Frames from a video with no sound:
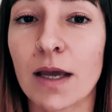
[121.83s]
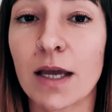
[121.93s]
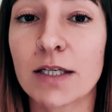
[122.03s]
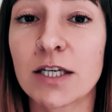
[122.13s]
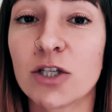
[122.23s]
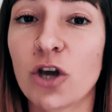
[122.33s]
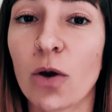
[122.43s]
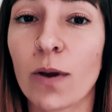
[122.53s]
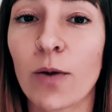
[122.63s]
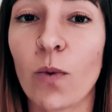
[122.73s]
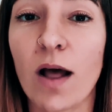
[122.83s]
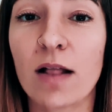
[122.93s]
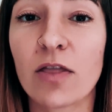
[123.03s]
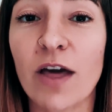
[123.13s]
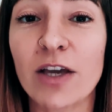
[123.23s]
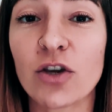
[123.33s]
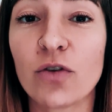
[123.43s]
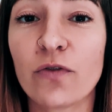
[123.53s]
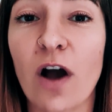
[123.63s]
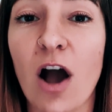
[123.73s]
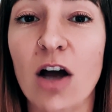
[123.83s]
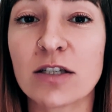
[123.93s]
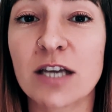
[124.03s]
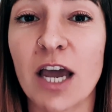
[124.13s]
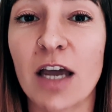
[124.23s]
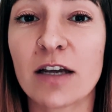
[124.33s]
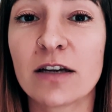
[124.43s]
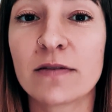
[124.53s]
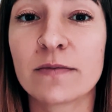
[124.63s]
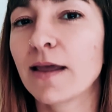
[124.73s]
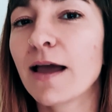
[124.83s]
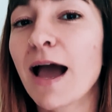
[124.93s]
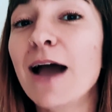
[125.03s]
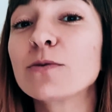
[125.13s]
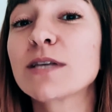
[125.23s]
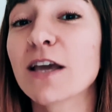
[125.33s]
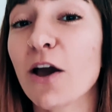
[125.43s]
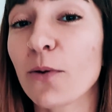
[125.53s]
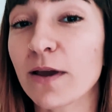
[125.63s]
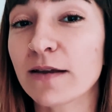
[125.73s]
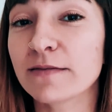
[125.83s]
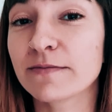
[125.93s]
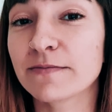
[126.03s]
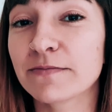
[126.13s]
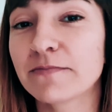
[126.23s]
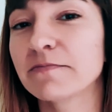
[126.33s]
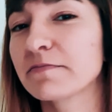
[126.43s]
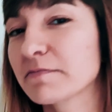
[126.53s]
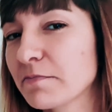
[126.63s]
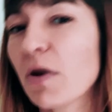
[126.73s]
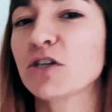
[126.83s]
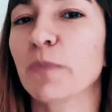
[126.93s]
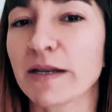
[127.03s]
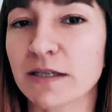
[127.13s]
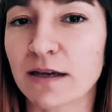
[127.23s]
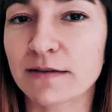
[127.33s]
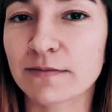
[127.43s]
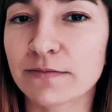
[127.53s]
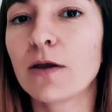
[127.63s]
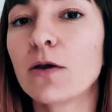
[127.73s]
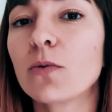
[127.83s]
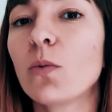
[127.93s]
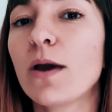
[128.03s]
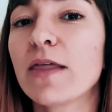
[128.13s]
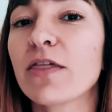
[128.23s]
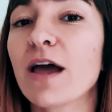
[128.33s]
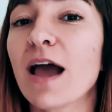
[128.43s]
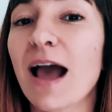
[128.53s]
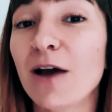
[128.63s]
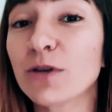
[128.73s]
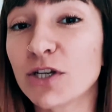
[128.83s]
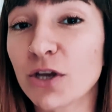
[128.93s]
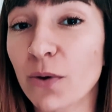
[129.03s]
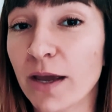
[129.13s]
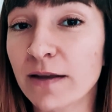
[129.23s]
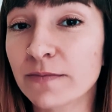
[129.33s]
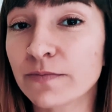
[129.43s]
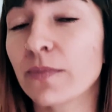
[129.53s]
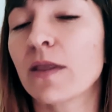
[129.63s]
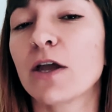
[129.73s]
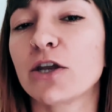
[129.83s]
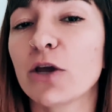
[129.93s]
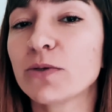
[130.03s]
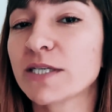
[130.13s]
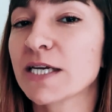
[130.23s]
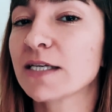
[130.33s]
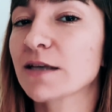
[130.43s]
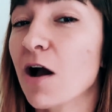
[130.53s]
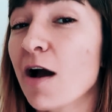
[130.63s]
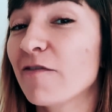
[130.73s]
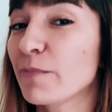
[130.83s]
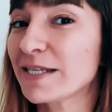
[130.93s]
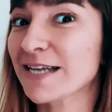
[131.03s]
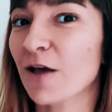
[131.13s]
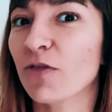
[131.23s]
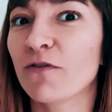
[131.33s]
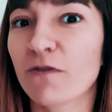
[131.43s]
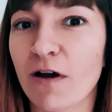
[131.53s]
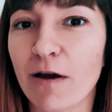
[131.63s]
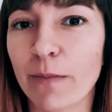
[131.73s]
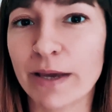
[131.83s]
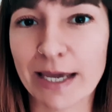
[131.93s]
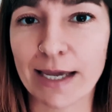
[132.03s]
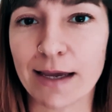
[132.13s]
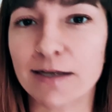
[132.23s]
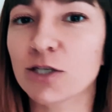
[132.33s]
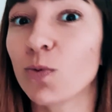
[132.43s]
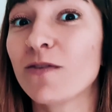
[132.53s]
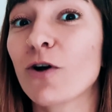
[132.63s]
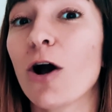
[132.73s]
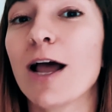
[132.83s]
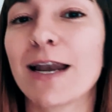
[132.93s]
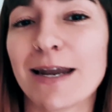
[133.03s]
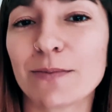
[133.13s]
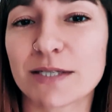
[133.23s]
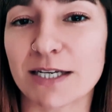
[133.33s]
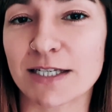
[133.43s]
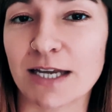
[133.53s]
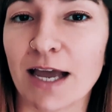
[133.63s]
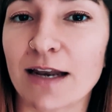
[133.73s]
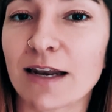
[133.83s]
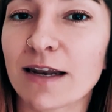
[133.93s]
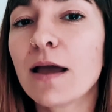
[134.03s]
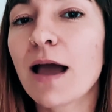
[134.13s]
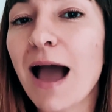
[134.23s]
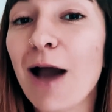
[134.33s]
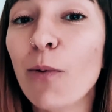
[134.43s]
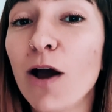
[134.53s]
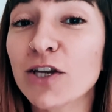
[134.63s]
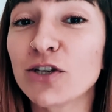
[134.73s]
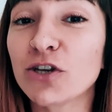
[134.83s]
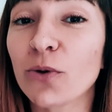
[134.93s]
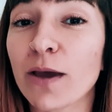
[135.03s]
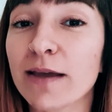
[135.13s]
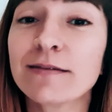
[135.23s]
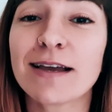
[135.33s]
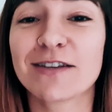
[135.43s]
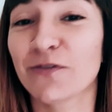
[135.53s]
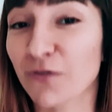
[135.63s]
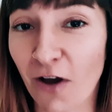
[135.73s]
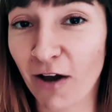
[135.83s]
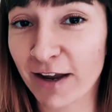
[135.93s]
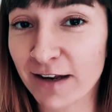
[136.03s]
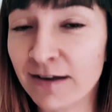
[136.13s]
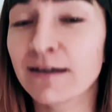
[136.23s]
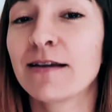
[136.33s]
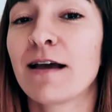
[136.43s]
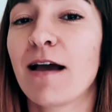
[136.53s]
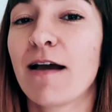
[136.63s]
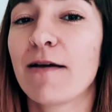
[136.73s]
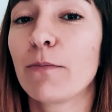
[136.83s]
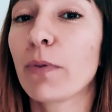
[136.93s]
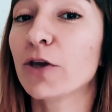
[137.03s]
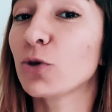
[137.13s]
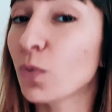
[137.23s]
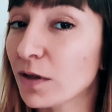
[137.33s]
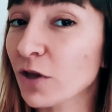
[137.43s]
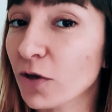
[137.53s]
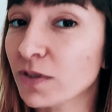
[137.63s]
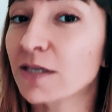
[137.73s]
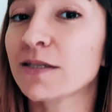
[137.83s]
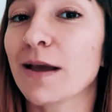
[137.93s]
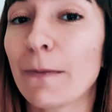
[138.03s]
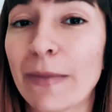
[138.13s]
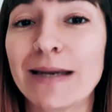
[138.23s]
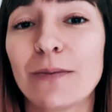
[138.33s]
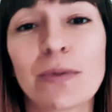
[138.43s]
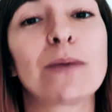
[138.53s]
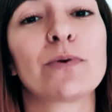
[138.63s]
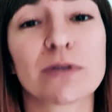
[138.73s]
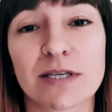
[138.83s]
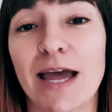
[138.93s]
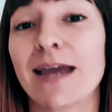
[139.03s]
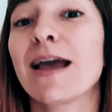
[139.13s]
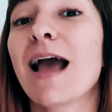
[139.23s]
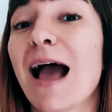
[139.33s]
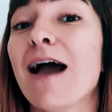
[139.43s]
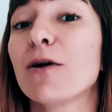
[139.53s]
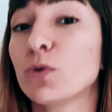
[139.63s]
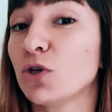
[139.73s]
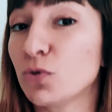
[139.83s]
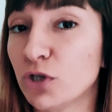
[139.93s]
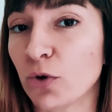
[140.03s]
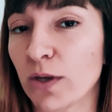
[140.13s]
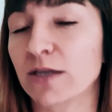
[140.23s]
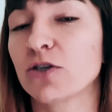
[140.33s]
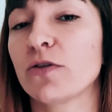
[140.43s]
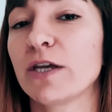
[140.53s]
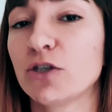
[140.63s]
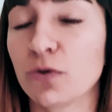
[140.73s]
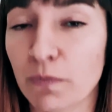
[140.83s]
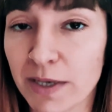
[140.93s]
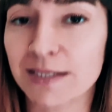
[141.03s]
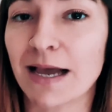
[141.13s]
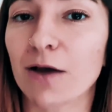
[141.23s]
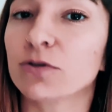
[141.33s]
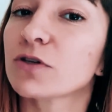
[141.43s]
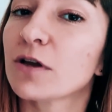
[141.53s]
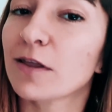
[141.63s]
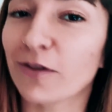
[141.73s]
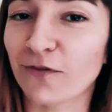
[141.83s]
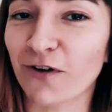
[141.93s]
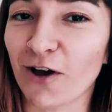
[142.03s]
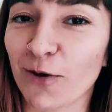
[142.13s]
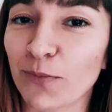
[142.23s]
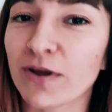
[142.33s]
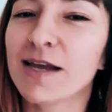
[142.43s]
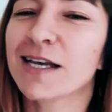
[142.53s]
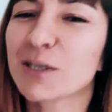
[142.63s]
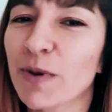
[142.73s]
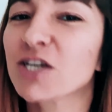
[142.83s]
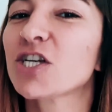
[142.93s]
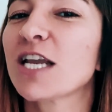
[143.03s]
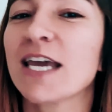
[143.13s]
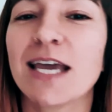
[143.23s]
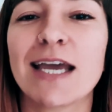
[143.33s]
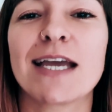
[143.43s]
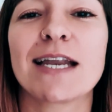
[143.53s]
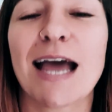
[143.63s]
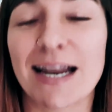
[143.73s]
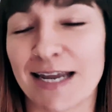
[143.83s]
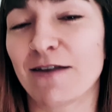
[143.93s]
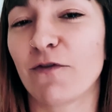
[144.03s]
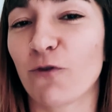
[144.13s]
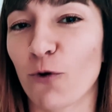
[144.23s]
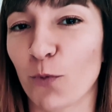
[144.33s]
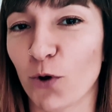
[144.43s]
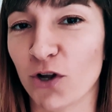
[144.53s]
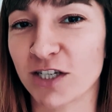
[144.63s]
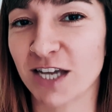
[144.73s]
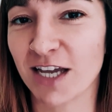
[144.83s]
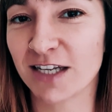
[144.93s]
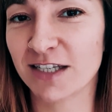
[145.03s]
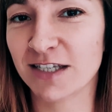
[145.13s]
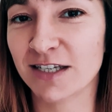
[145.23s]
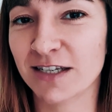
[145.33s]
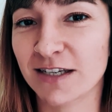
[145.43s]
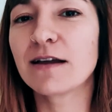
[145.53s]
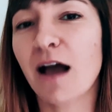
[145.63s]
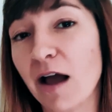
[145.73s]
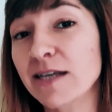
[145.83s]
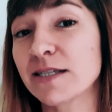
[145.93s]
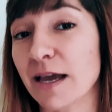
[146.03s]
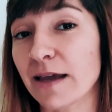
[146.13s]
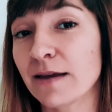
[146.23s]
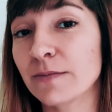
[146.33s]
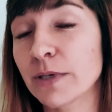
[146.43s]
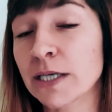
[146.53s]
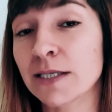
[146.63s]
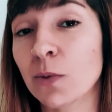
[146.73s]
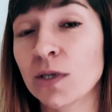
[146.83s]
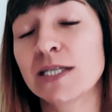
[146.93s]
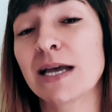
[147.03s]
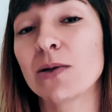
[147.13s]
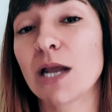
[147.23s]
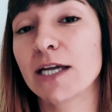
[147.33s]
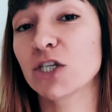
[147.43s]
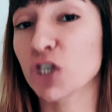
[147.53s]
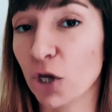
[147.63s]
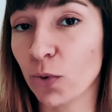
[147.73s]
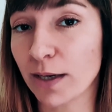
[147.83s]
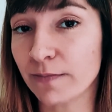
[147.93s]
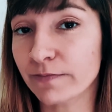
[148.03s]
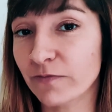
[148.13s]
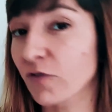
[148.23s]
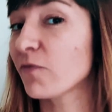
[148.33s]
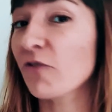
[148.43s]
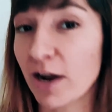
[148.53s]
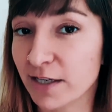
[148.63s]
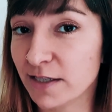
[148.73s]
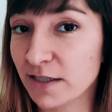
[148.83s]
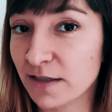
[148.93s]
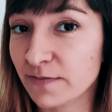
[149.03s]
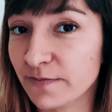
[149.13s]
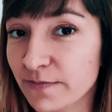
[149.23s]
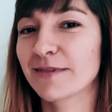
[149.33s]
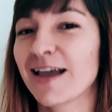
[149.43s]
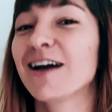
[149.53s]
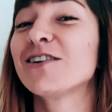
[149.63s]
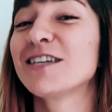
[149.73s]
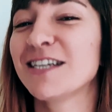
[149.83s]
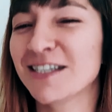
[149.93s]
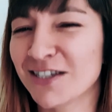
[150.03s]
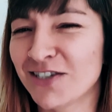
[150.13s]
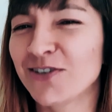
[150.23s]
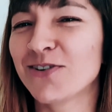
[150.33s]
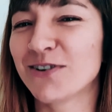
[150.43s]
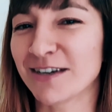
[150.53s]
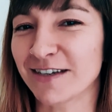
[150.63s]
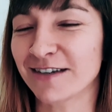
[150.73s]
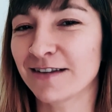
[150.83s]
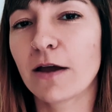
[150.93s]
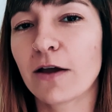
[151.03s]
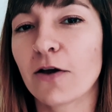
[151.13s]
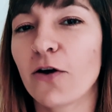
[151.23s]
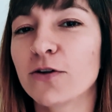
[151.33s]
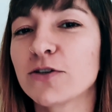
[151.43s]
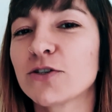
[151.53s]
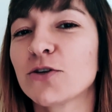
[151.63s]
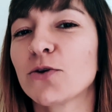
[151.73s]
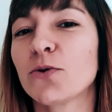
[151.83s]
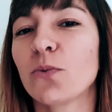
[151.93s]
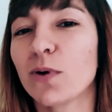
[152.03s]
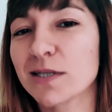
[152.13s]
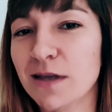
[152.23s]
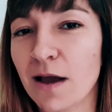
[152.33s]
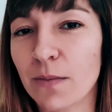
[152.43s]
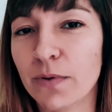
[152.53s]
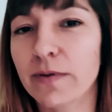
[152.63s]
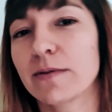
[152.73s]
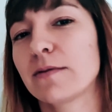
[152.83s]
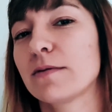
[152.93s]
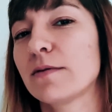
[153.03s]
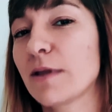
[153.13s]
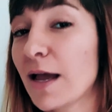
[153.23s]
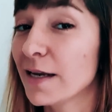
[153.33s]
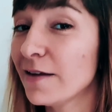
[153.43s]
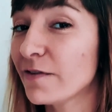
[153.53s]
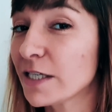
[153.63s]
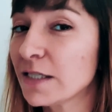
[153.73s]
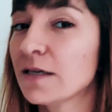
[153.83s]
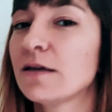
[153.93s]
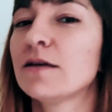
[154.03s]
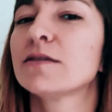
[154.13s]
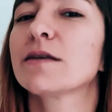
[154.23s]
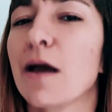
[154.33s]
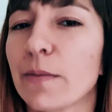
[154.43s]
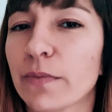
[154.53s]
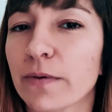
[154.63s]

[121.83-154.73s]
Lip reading: It is going well, thank you for asking. How's it going? Much better. With how you doing, notice I've missed out the verb here, so we've got ellipsis again. How are you doing is fine, but you will notice that many people say how you doing, so they do miss out the verb, especially in an informal context. I say it because I want to sound like Joey from Friends. How you doing? On to what's up, and even sup.